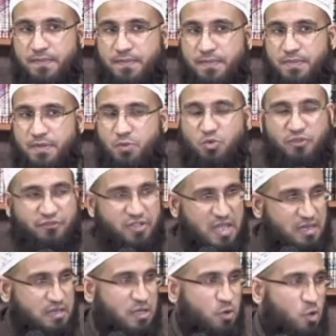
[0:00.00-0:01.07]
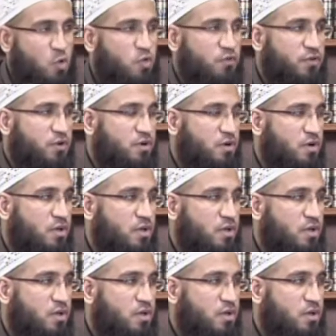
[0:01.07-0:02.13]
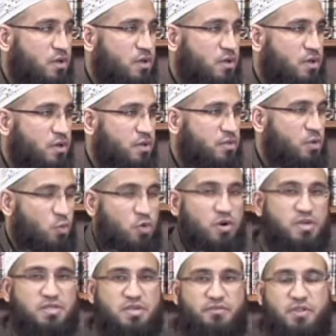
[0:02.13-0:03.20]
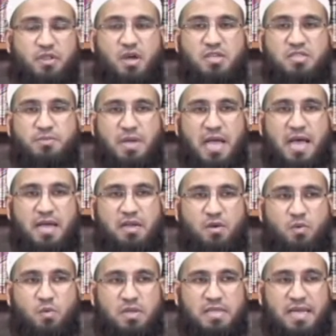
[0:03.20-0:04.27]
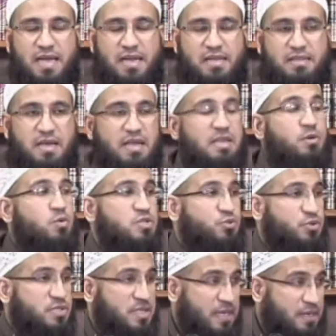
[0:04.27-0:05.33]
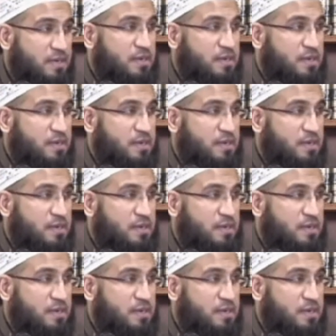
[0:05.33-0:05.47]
reflecting over the words of Allah subhanahu wa ta'ala that he was reciting.